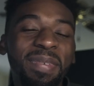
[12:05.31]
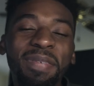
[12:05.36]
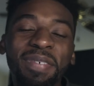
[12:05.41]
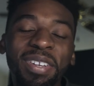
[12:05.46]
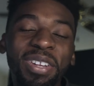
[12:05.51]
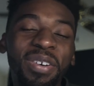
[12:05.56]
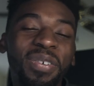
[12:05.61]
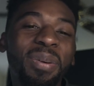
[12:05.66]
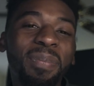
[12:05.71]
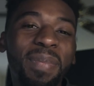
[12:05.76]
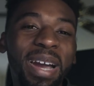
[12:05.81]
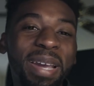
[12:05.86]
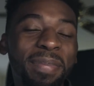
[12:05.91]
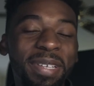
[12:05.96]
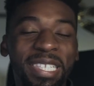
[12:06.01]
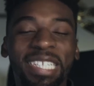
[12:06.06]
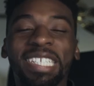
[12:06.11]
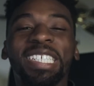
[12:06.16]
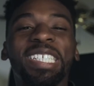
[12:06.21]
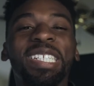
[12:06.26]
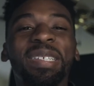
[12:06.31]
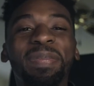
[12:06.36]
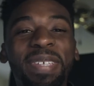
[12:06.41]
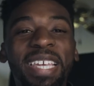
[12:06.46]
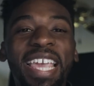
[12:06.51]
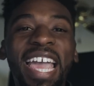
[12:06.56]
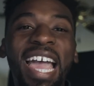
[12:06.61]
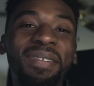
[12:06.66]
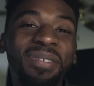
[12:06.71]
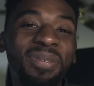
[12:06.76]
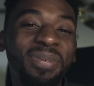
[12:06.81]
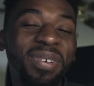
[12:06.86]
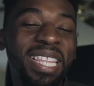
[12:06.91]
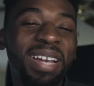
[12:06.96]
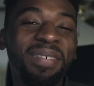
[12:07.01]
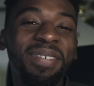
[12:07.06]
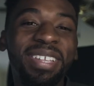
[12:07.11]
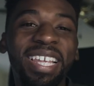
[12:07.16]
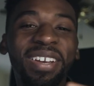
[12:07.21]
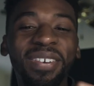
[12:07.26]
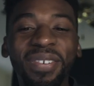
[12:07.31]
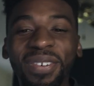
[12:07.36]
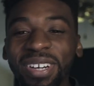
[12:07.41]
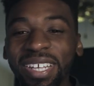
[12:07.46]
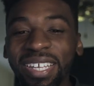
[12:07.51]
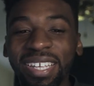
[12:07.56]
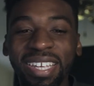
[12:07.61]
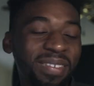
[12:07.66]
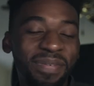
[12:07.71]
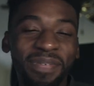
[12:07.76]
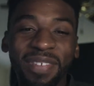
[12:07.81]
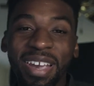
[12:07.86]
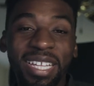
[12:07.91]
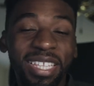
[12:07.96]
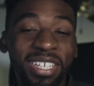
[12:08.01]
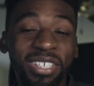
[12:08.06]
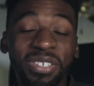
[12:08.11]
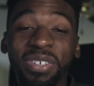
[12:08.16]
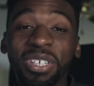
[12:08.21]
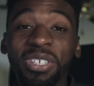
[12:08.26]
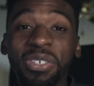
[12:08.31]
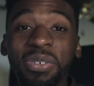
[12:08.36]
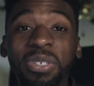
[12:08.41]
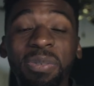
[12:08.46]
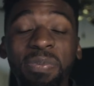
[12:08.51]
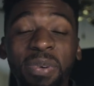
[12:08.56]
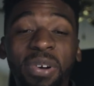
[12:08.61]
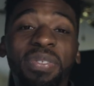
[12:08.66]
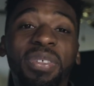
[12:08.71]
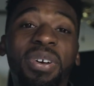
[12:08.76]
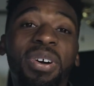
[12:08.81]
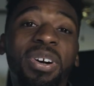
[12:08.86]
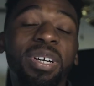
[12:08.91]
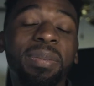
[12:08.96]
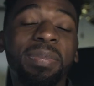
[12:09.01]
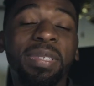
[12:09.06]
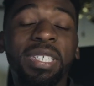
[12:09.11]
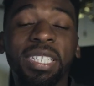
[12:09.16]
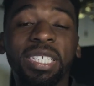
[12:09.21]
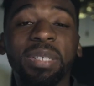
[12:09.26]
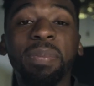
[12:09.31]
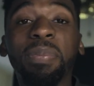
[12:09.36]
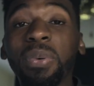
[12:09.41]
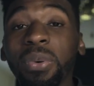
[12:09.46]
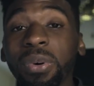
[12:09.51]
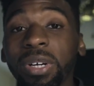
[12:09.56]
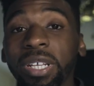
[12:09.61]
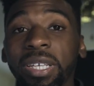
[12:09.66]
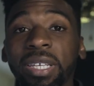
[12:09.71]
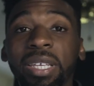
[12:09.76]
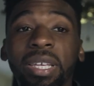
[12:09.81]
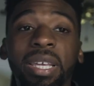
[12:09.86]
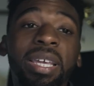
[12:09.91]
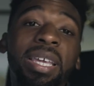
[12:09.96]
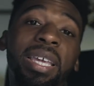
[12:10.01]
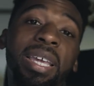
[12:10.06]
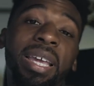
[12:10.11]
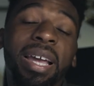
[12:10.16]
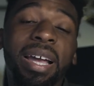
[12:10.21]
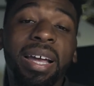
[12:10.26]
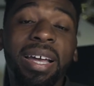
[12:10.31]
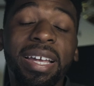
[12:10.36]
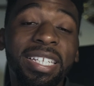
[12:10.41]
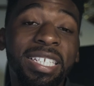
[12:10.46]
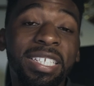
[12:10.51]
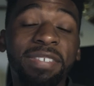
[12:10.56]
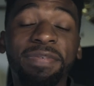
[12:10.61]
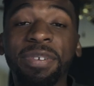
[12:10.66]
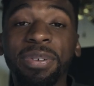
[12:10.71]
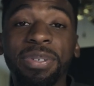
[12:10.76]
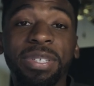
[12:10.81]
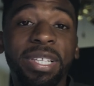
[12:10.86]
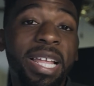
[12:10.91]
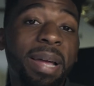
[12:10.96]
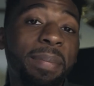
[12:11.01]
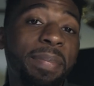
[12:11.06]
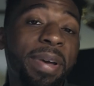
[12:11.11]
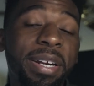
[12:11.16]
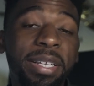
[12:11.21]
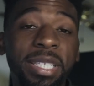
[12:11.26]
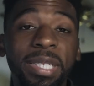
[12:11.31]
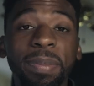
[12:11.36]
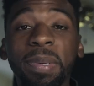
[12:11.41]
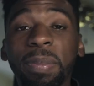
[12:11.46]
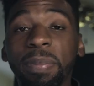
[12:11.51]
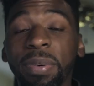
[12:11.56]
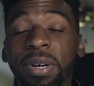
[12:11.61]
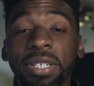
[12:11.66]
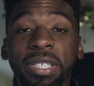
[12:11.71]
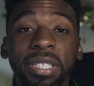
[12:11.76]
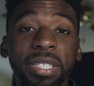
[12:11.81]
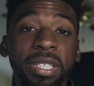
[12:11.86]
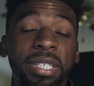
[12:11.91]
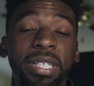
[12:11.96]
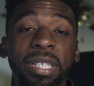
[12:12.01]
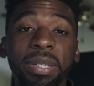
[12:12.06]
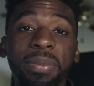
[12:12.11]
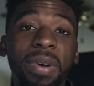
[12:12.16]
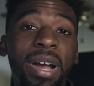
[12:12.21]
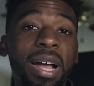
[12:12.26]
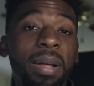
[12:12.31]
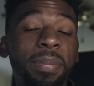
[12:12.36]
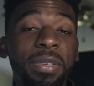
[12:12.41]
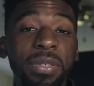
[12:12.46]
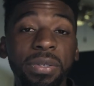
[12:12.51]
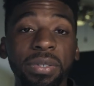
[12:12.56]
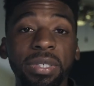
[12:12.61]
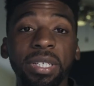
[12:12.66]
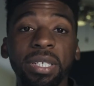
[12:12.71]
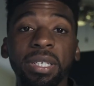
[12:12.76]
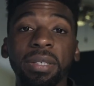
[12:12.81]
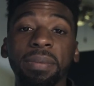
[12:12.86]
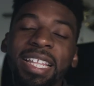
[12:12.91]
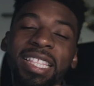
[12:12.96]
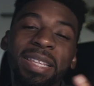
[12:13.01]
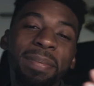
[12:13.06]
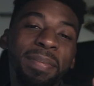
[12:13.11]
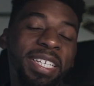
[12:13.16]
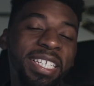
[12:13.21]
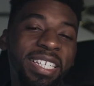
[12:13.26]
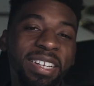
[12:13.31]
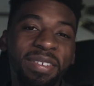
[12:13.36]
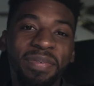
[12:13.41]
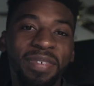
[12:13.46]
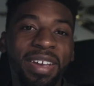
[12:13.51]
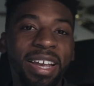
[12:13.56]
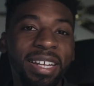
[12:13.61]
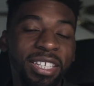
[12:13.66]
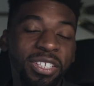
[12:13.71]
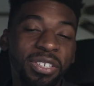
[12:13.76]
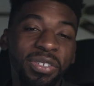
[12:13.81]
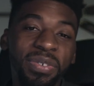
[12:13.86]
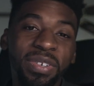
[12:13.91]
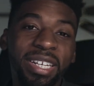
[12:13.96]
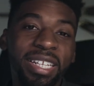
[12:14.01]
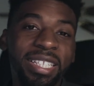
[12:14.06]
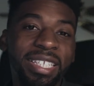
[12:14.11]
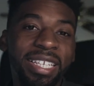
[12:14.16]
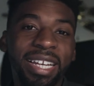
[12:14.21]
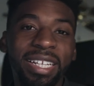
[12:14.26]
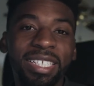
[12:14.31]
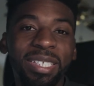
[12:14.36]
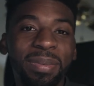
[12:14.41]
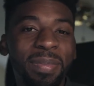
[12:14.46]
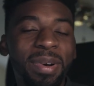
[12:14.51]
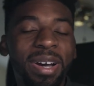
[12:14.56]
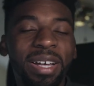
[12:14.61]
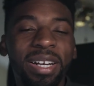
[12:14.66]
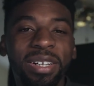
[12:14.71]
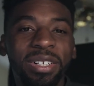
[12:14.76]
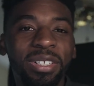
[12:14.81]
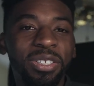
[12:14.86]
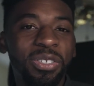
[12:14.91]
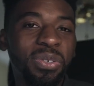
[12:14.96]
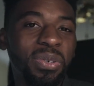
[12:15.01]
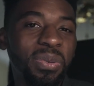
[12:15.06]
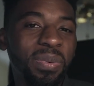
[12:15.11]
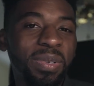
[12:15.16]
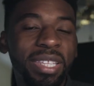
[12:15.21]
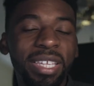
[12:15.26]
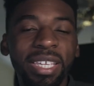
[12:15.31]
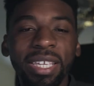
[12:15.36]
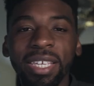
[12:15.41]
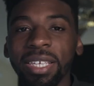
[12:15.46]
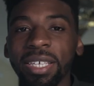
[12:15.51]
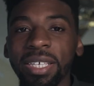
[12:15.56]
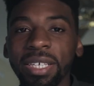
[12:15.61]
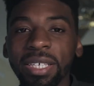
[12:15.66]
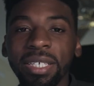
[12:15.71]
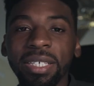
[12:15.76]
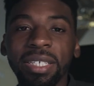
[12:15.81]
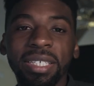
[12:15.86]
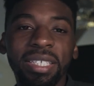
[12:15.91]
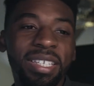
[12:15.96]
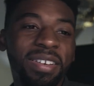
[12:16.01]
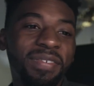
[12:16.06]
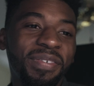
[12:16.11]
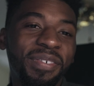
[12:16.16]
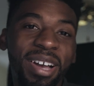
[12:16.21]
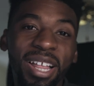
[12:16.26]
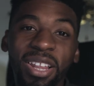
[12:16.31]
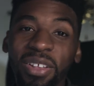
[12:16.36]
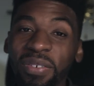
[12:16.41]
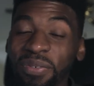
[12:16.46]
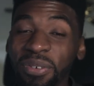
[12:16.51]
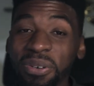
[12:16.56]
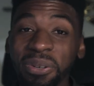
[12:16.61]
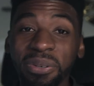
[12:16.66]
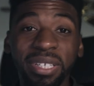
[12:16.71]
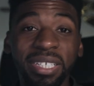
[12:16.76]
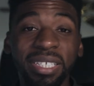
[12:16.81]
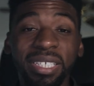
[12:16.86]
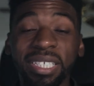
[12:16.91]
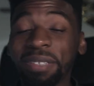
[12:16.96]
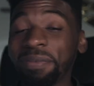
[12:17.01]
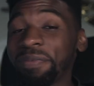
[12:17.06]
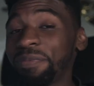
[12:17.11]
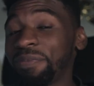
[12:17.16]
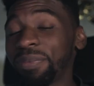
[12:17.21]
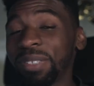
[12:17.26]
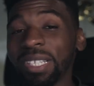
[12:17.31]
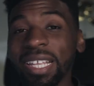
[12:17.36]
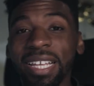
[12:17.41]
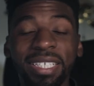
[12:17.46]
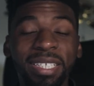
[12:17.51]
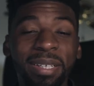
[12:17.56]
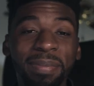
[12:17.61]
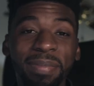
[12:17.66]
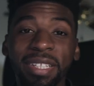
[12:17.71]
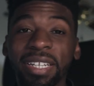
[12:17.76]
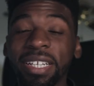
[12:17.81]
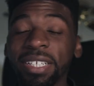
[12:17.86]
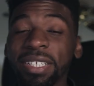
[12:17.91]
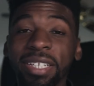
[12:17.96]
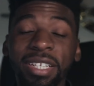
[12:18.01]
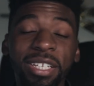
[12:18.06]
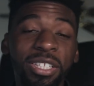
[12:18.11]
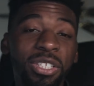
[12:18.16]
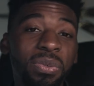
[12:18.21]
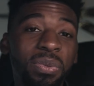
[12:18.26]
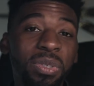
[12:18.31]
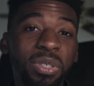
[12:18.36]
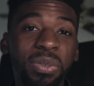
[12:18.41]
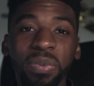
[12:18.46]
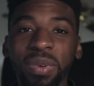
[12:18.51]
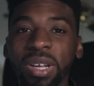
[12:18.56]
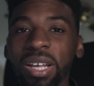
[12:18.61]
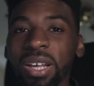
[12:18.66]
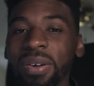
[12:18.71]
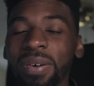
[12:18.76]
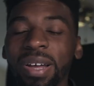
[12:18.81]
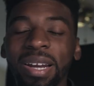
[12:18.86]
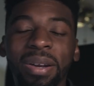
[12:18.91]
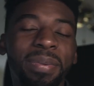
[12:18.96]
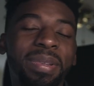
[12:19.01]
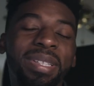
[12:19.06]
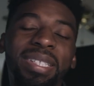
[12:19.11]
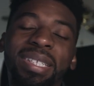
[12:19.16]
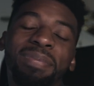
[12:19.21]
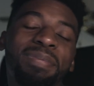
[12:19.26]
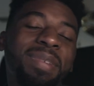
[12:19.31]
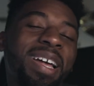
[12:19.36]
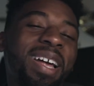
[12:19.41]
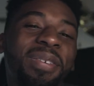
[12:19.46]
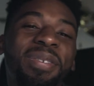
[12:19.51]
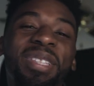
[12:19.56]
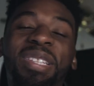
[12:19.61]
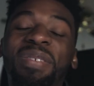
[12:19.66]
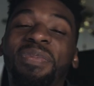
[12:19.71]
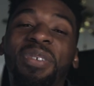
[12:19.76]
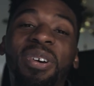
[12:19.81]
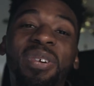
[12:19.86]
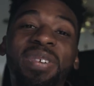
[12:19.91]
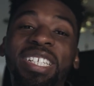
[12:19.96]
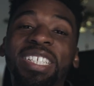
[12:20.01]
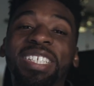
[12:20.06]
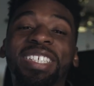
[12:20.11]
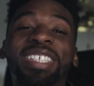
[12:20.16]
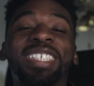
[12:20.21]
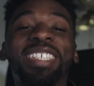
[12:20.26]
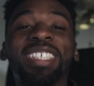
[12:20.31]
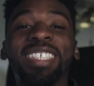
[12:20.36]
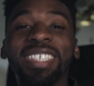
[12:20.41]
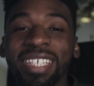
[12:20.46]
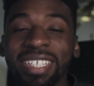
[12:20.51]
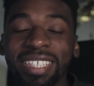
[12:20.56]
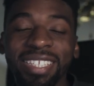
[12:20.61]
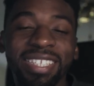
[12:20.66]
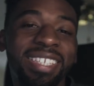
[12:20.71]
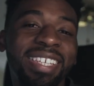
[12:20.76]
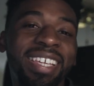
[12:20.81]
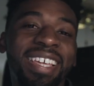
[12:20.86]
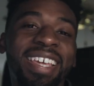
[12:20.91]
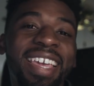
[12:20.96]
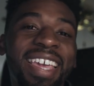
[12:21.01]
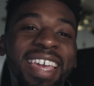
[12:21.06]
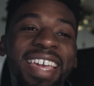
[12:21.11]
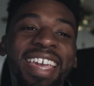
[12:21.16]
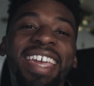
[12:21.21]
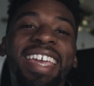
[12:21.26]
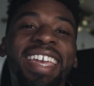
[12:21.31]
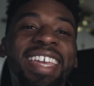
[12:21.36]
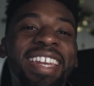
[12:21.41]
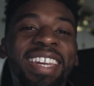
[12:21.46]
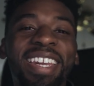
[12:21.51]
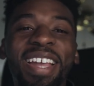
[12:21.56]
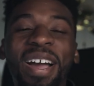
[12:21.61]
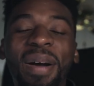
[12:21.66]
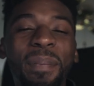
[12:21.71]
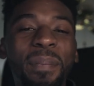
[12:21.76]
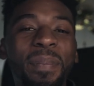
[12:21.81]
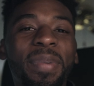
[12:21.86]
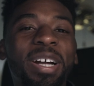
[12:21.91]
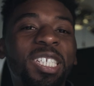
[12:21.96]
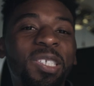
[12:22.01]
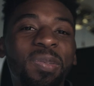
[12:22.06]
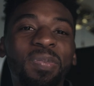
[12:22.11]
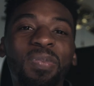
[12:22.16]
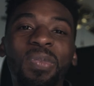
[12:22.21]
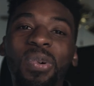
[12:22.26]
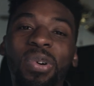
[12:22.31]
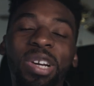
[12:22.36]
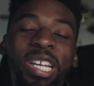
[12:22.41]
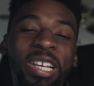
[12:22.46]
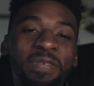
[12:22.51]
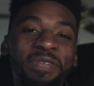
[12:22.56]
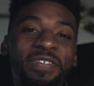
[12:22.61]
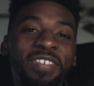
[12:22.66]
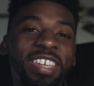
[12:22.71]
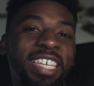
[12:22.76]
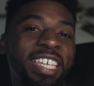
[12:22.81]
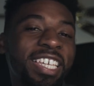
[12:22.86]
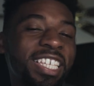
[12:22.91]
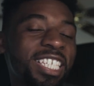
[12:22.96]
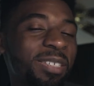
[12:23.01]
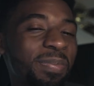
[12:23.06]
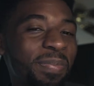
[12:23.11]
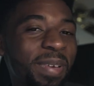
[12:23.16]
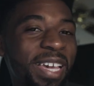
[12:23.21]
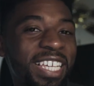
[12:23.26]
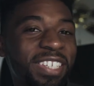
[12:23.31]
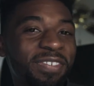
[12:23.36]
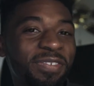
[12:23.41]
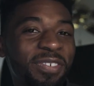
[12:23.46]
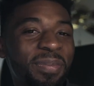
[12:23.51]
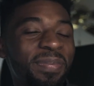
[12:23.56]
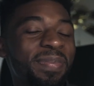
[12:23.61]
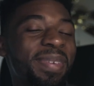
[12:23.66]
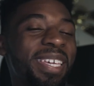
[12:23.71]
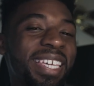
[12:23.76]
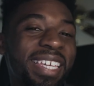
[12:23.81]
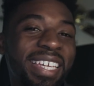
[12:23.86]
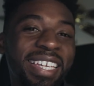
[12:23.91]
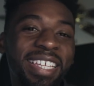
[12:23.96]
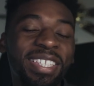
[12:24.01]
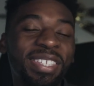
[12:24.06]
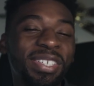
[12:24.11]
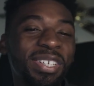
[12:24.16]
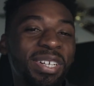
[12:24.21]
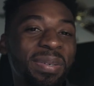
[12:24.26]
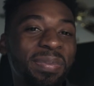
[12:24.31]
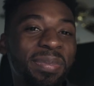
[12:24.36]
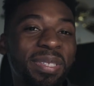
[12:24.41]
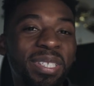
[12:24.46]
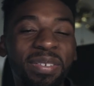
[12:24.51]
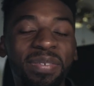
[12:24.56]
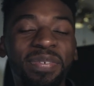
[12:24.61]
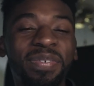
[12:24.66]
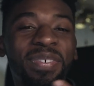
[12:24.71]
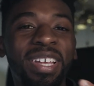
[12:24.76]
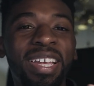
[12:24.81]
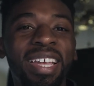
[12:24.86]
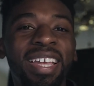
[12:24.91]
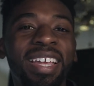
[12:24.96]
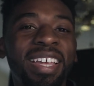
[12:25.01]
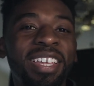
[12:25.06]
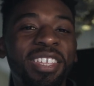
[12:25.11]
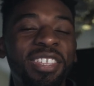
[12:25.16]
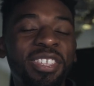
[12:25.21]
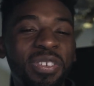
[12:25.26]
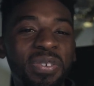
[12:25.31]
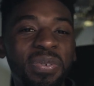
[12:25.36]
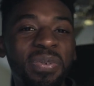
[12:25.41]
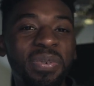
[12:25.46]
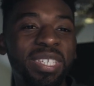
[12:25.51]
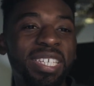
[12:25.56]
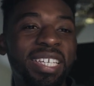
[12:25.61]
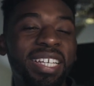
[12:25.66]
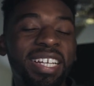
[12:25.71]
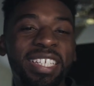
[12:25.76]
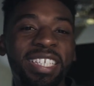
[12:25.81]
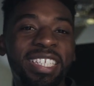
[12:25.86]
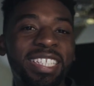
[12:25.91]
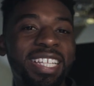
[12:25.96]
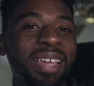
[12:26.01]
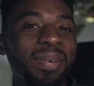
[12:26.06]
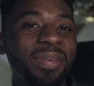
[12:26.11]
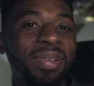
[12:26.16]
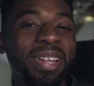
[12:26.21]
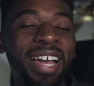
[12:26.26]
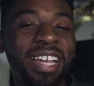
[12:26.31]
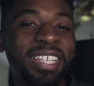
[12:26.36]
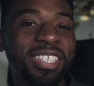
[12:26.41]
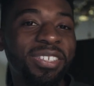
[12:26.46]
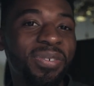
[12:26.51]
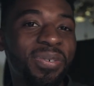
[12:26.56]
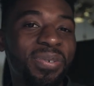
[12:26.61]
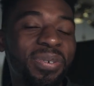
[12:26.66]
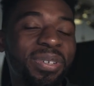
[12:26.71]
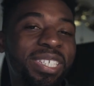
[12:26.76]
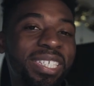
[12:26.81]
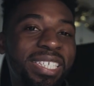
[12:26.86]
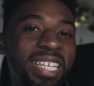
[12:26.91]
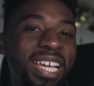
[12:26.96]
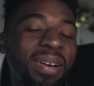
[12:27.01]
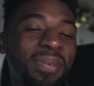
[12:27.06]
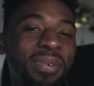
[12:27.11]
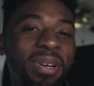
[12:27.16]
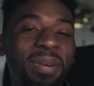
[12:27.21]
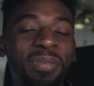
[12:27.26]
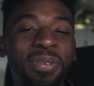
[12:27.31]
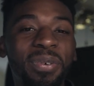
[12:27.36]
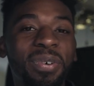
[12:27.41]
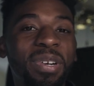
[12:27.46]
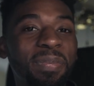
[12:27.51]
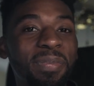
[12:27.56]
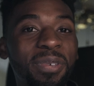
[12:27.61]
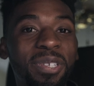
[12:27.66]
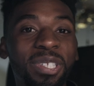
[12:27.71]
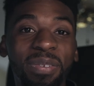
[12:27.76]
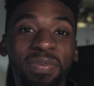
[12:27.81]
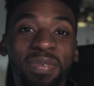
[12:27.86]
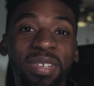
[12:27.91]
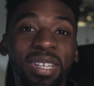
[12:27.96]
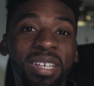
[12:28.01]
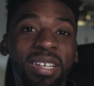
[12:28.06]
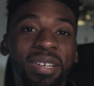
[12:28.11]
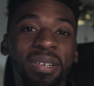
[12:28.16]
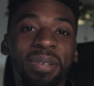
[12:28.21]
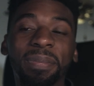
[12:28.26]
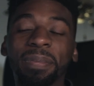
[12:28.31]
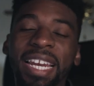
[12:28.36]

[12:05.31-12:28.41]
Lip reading: Even though it might potentially be heavy with everything on it, the fact that you can use both arms to support it, it just feels a lot better to me personally while I'm using it. Not to mention the fact that you can attach a monitor to it with ease, a follow focus, if that's something that you're into as well. The Ronin just sits in a much more convenient space for me in terms of using a stabilizer on set when I'm doing a music video.